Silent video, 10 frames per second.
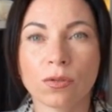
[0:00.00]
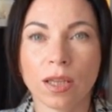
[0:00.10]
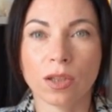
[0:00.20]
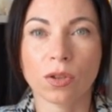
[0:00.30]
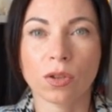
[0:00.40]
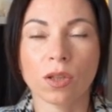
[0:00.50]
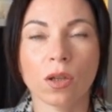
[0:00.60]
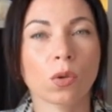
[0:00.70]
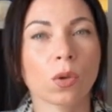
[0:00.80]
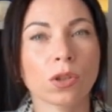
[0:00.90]
vendors
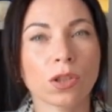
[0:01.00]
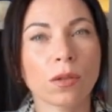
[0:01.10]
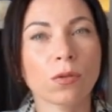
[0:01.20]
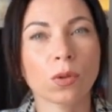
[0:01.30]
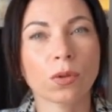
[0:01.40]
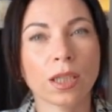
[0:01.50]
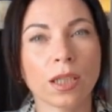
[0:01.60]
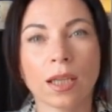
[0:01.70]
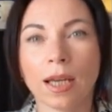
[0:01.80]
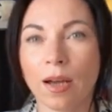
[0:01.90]
across several
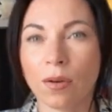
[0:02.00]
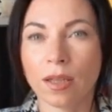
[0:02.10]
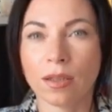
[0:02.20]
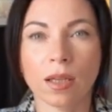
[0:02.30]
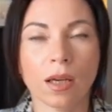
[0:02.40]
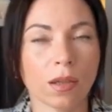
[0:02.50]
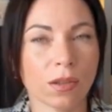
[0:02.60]
key areas,